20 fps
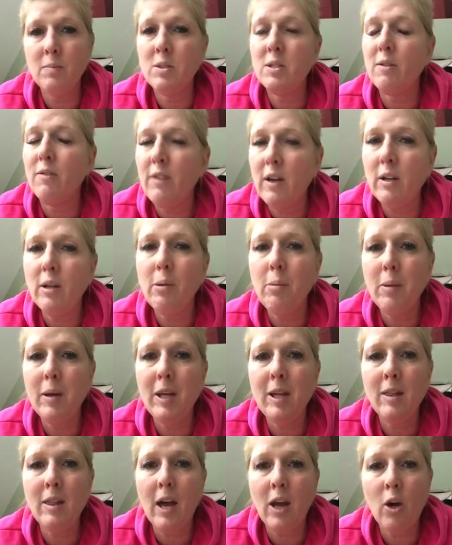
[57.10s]

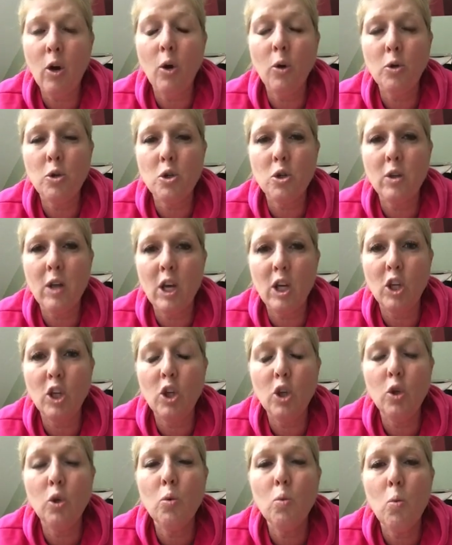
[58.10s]
developing that culture that
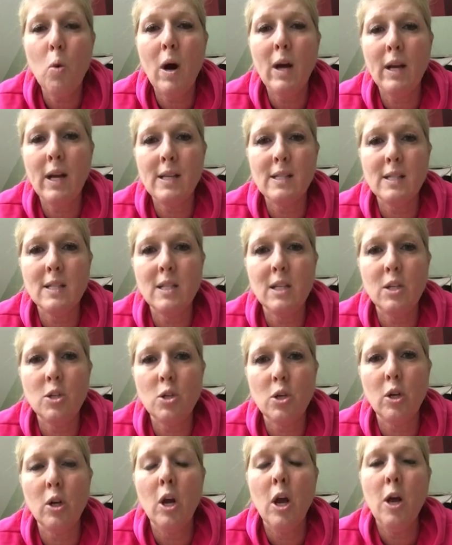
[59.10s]
you want as a
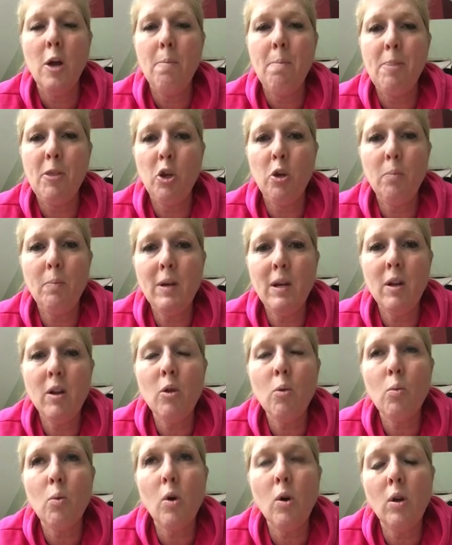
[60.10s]
teacher. You've been in
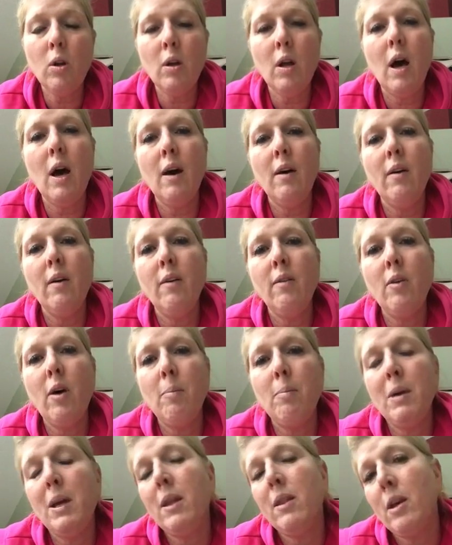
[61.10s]
the role of
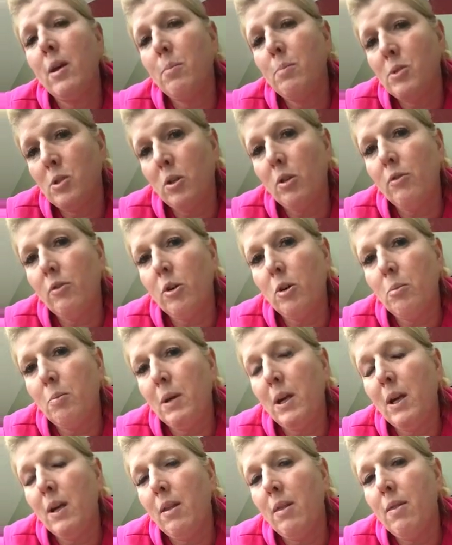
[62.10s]
being the observer,
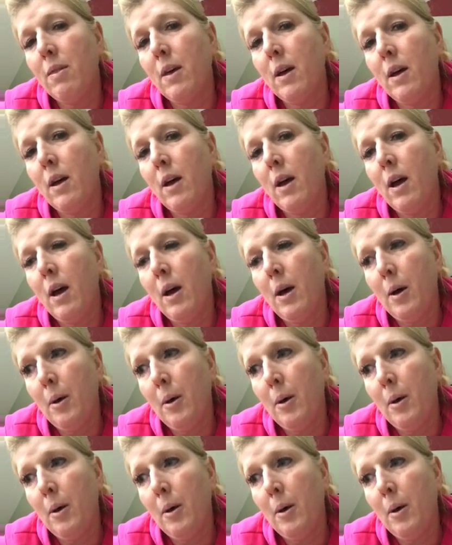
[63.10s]
being the